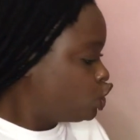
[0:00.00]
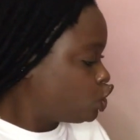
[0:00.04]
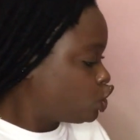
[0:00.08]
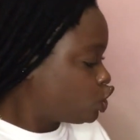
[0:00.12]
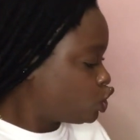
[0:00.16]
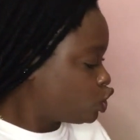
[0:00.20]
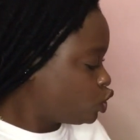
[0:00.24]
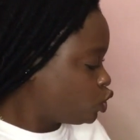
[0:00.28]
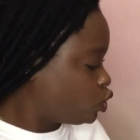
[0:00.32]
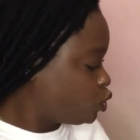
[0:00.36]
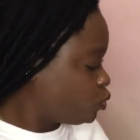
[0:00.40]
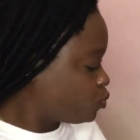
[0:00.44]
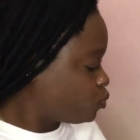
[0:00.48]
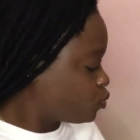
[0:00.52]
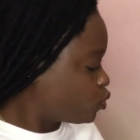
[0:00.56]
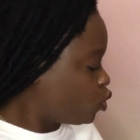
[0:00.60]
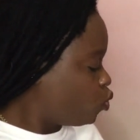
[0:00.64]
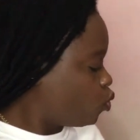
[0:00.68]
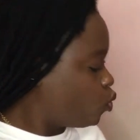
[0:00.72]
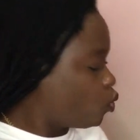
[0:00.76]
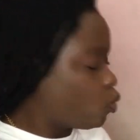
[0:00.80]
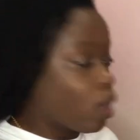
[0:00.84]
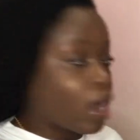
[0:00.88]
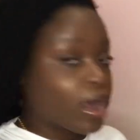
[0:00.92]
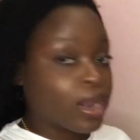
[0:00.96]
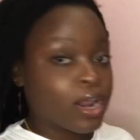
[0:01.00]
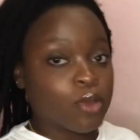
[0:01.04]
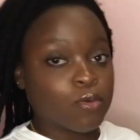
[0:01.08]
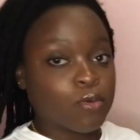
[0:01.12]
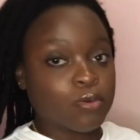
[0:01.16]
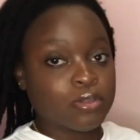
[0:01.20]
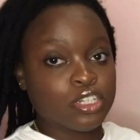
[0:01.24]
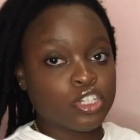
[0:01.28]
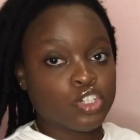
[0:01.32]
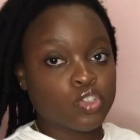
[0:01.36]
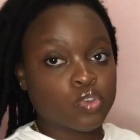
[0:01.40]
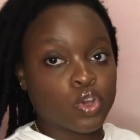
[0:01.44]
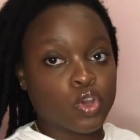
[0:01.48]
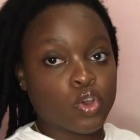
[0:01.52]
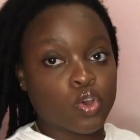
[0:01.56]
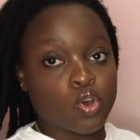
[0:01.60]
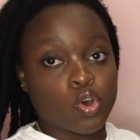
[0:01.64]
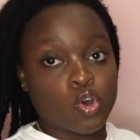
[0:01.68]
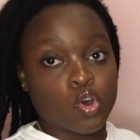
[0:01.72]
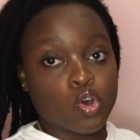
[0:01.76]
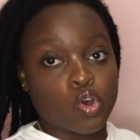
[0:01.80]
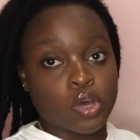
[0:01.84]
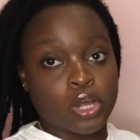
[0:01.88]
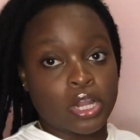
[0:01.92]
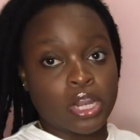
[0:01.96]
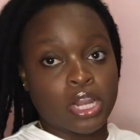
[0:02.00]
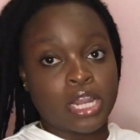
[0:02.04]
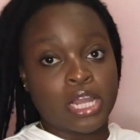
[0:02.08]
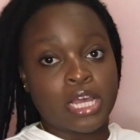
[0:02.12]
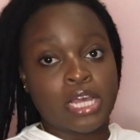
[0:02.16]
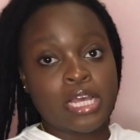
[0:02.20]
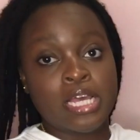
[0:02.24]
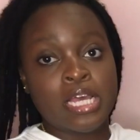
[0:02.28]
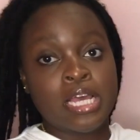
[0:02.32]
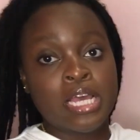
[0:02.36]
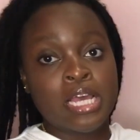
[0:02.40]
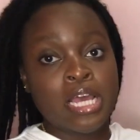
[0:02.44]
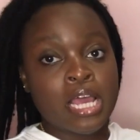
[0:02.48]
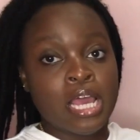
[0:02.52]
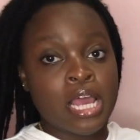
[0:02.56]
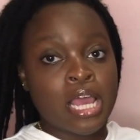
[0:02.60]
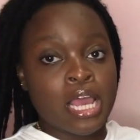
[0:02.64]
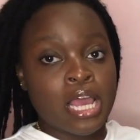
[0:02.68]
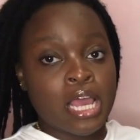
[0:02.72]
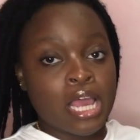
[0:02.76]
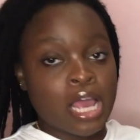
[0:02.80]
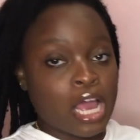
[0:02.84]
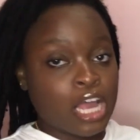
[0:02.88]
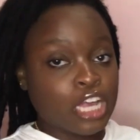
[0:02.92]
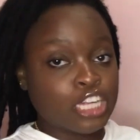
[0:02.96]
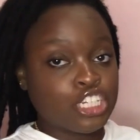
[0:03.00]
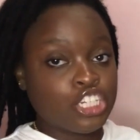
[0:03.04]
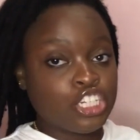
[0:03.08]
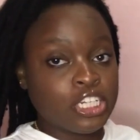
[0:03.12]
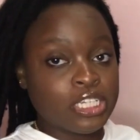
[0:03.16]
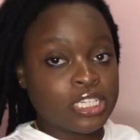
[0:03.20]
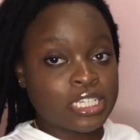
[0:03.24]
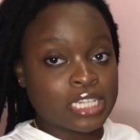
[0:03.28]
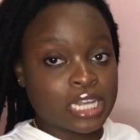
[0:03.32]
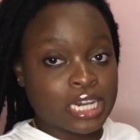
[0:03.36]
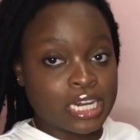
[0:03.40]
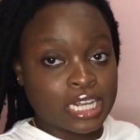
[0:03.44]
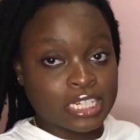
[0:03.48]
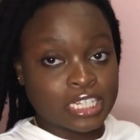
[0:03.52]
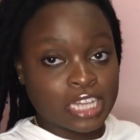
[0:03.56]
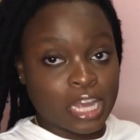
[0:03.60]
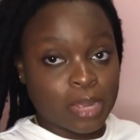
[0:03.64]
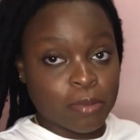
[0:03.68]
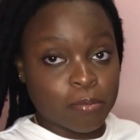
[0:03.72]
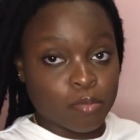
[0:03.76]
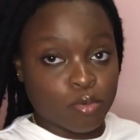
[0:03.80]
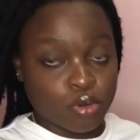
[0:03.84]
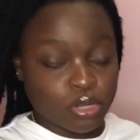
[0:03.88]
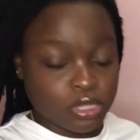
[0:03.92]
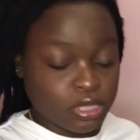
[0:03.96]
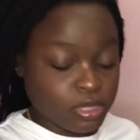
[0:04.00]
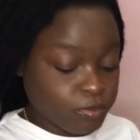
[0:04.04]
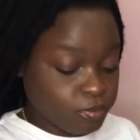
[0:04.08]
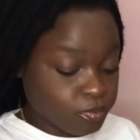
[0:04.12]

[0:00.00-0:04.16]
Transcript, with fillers: so oh and i want to show you all a shifter that I bought